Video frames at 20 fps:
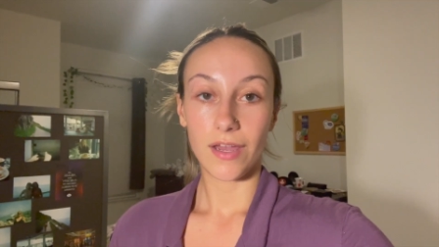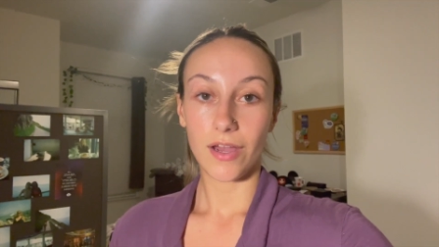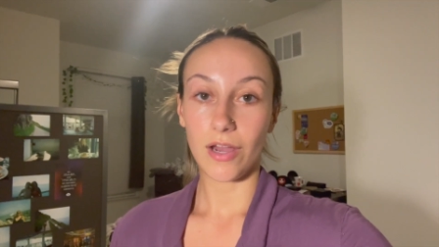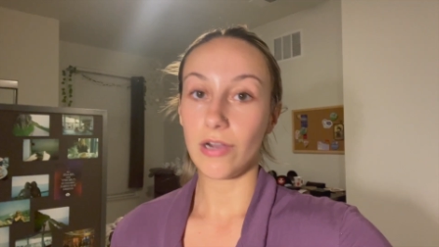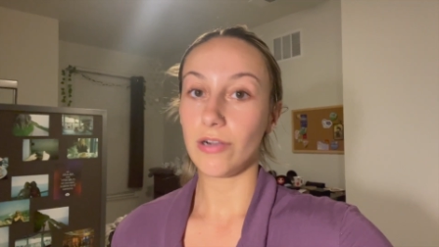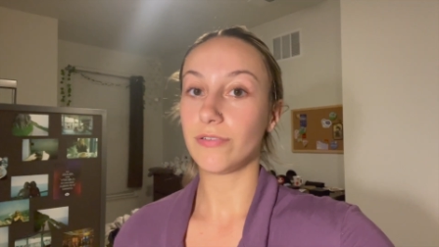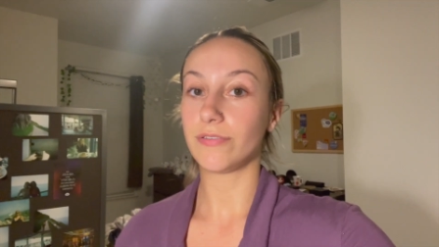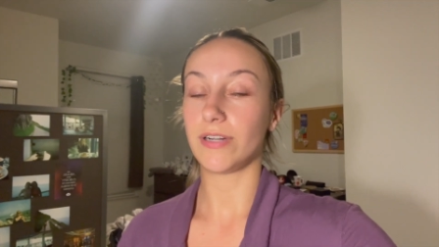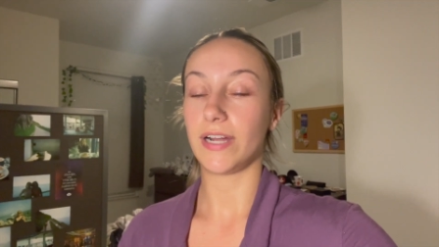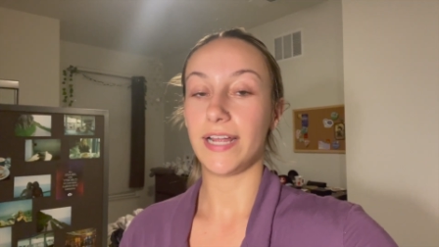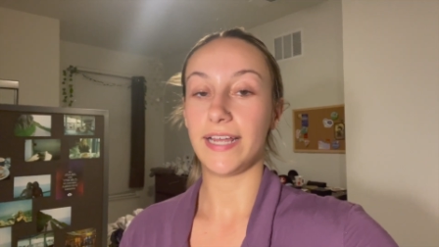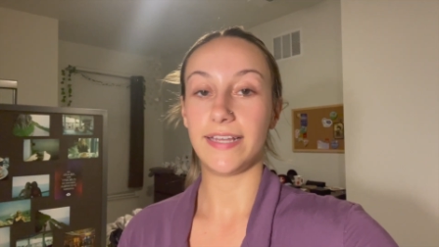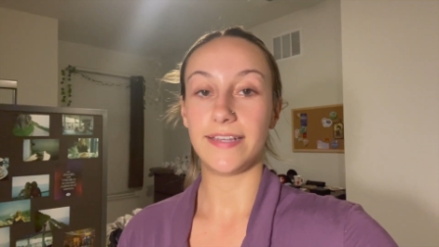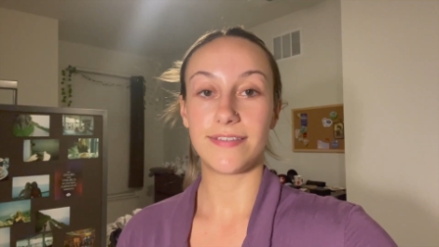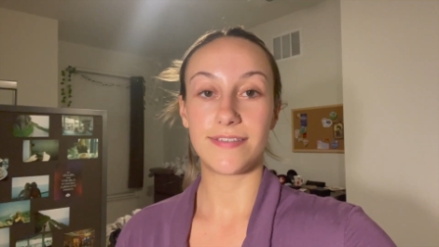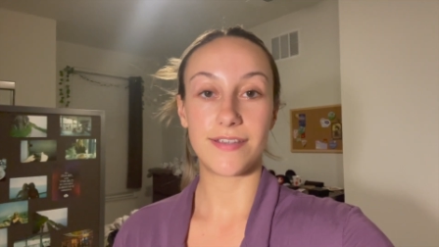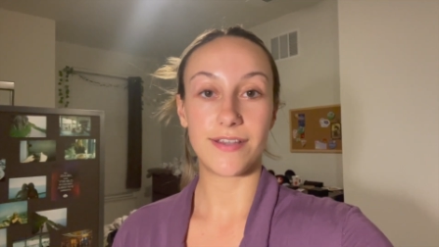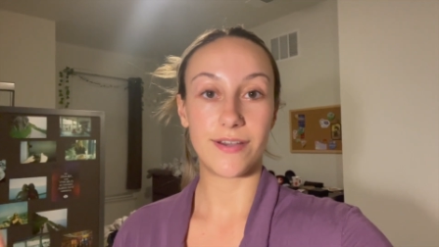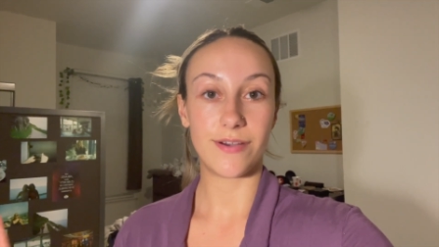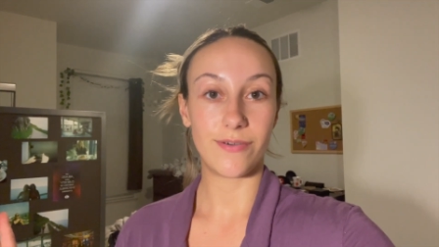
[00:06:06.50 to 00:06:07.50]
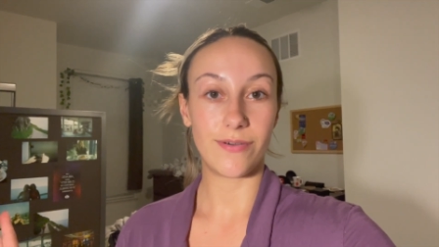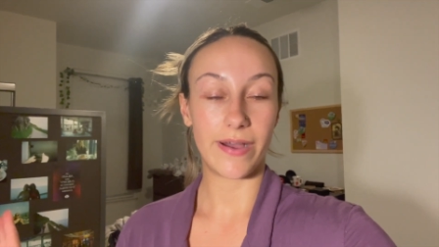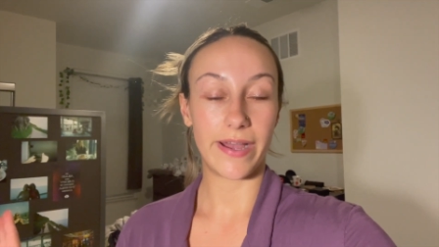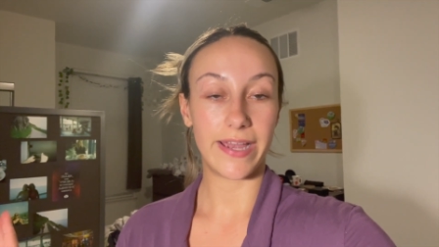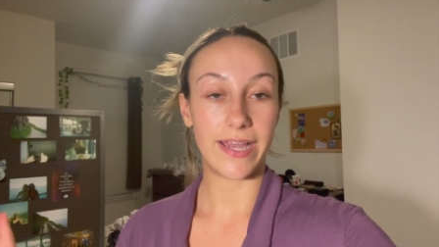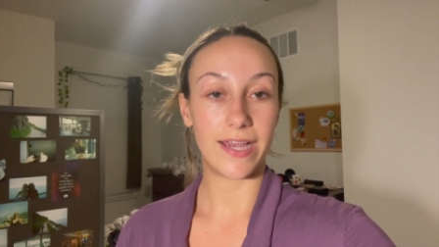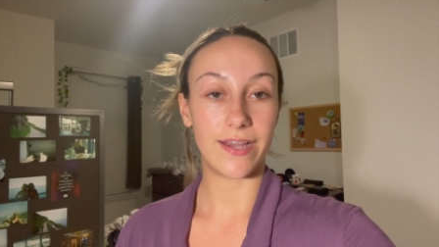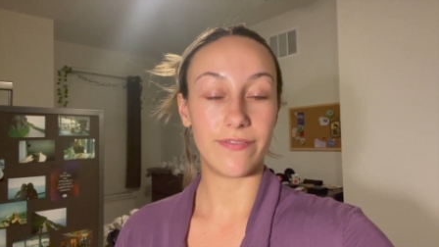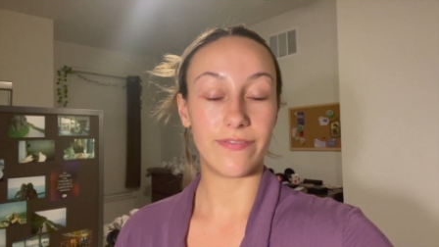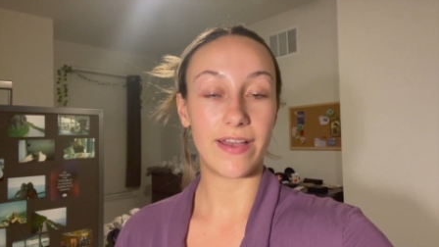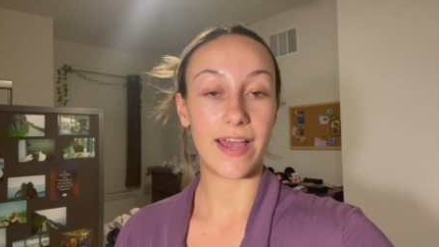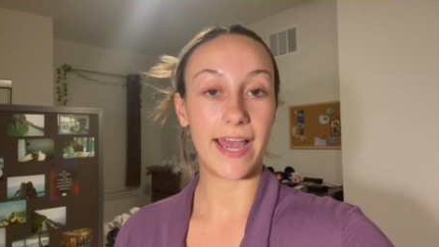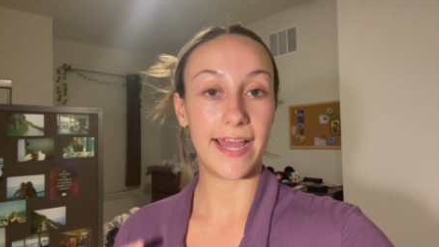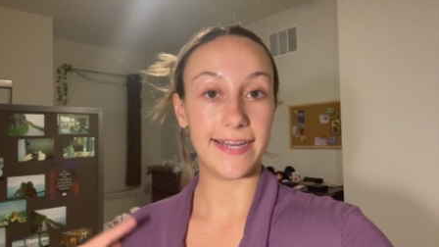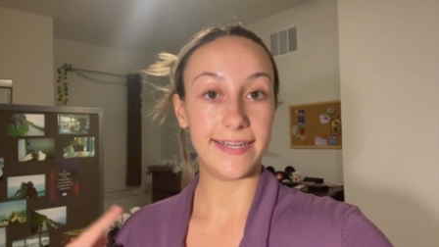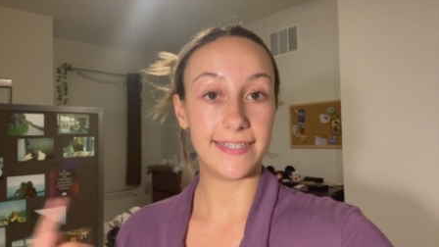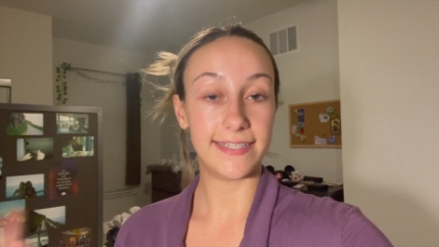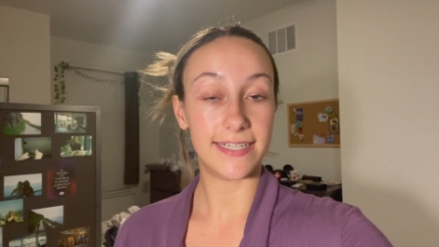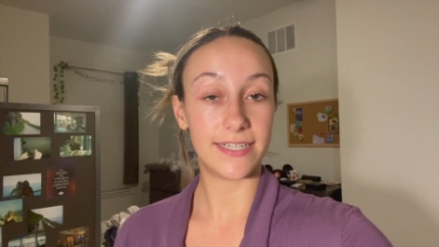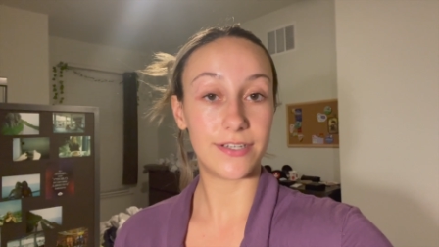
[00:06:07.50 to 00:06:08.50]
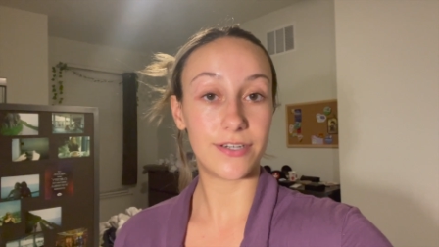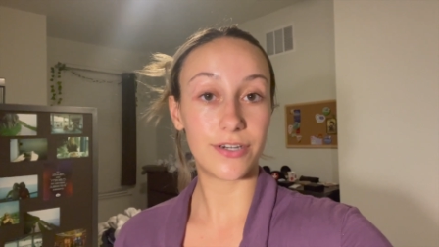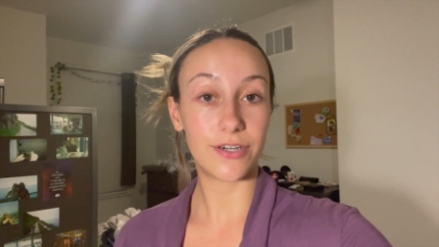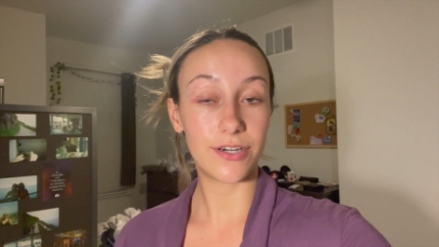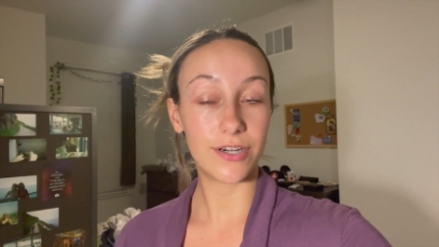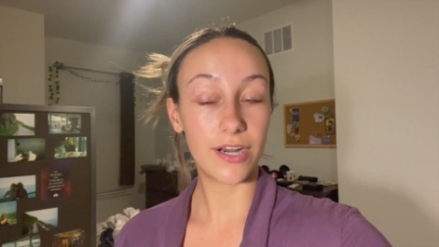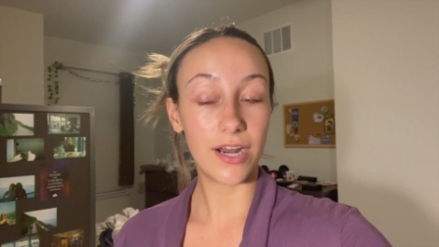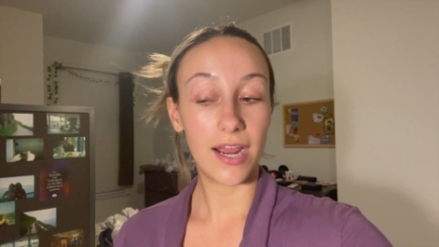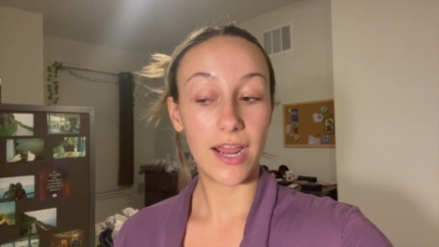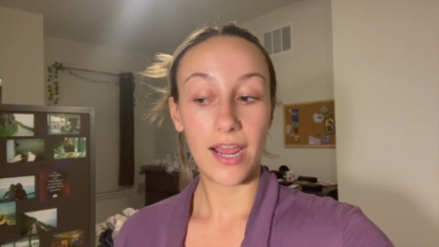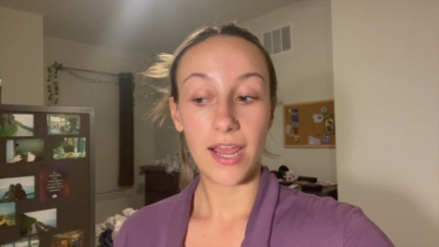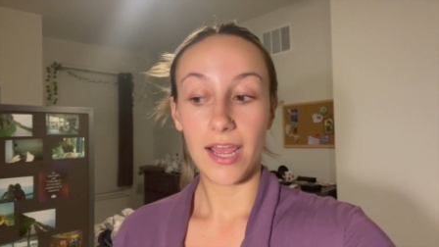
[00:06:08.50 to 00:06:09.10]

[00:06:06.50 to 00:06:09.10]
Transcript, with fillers: All right, so I have had dinner.